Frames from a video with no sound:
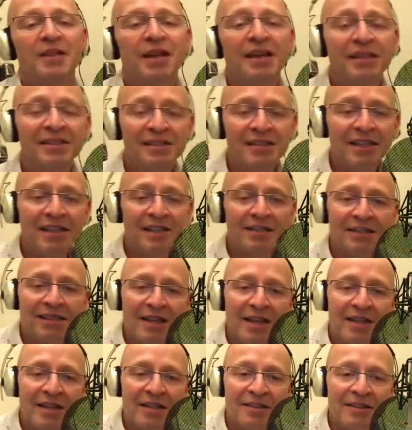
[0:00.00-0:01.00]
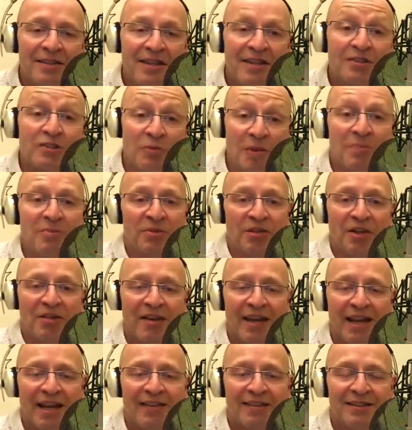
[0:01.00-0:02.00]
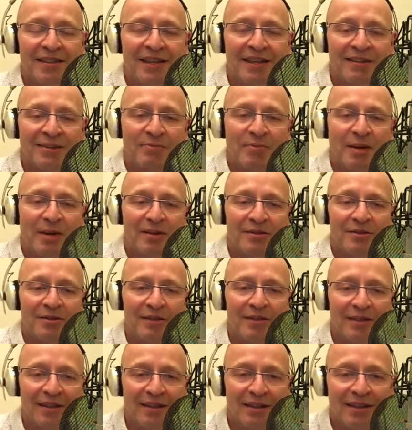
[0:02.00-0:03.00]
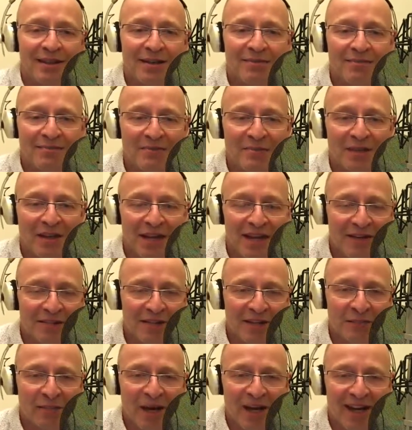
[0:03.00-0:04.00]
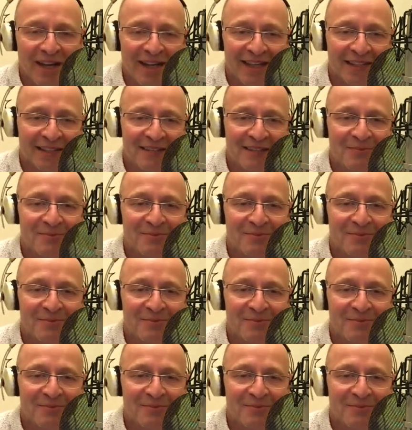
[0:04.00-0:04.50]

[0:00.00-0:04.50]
It's the swimsuit heat as opposed to the evening wear heat.